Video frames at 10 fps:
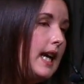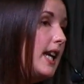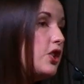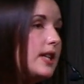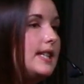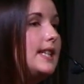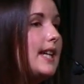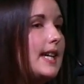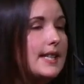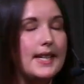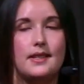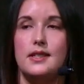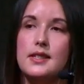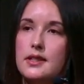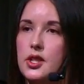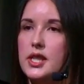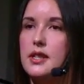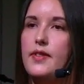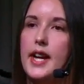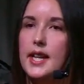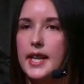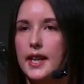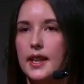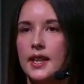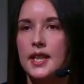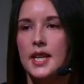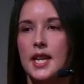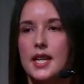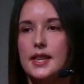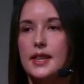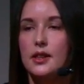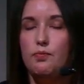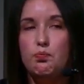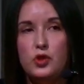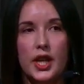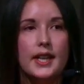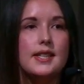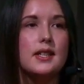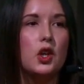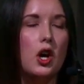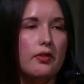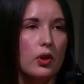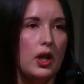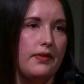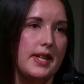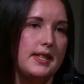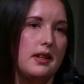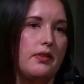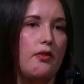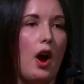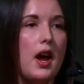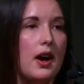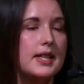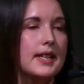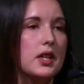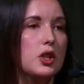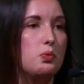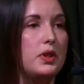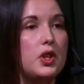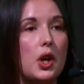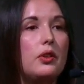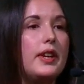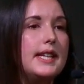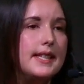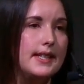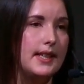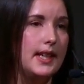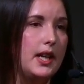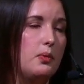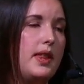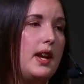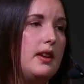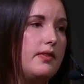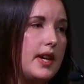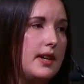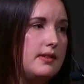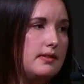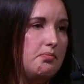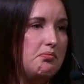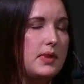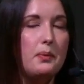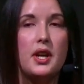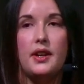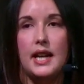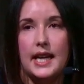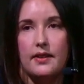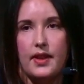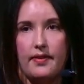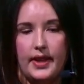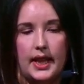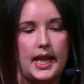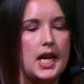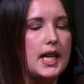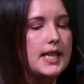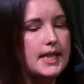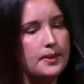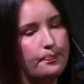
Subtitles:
Interesting data doesn't justify a link. Journalists can cover all of this stuff and write articles with no reason to link with any of this. They would only link if they're feeling nice.